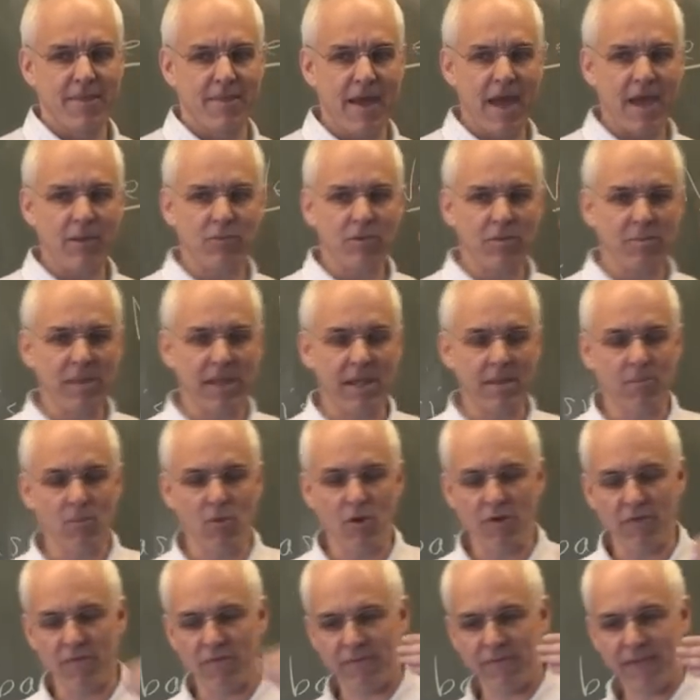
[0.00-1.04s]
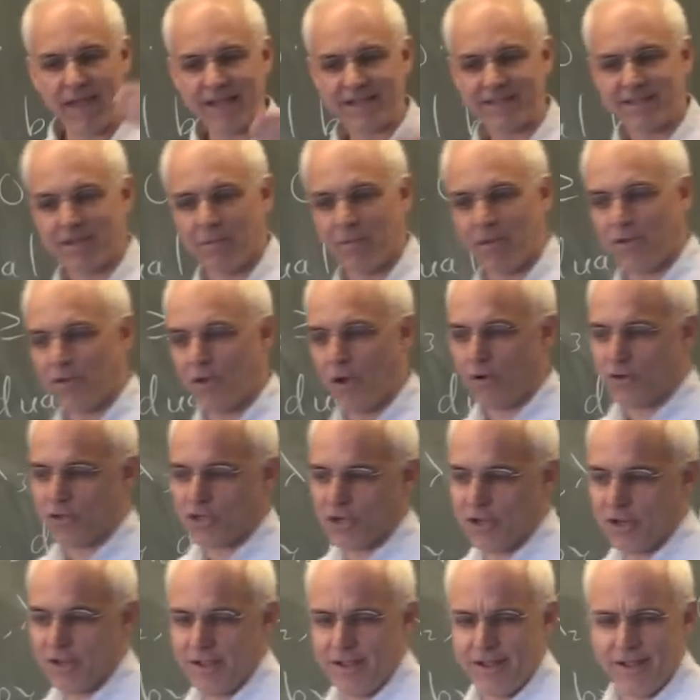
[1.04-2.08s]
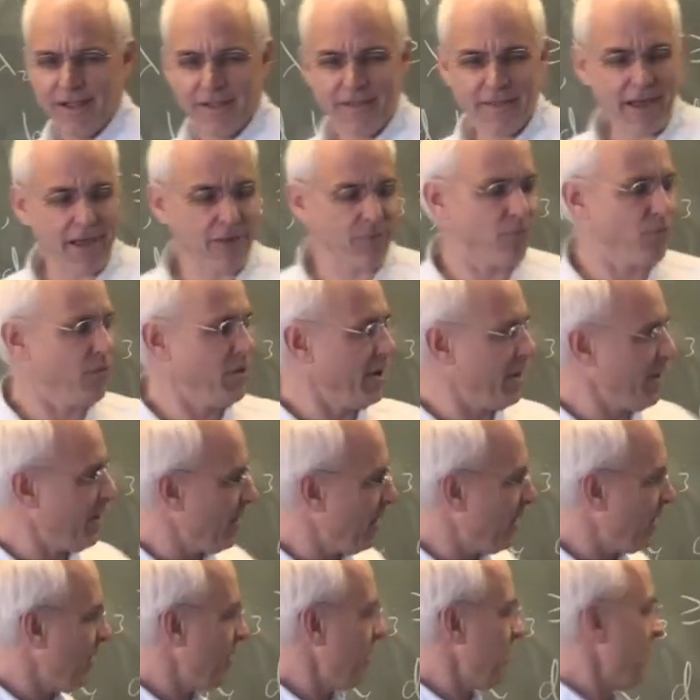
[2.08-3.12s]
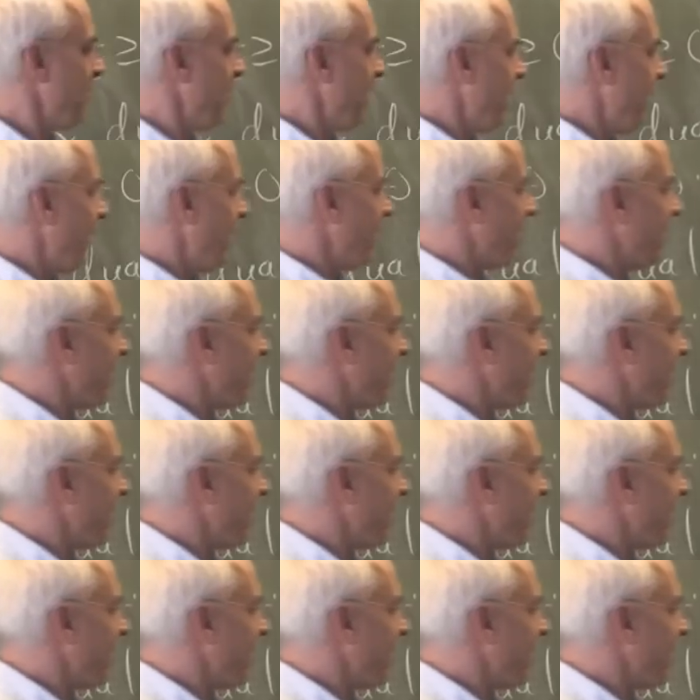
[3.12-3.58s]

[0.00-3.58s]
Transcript: That will be a more flexible notion that will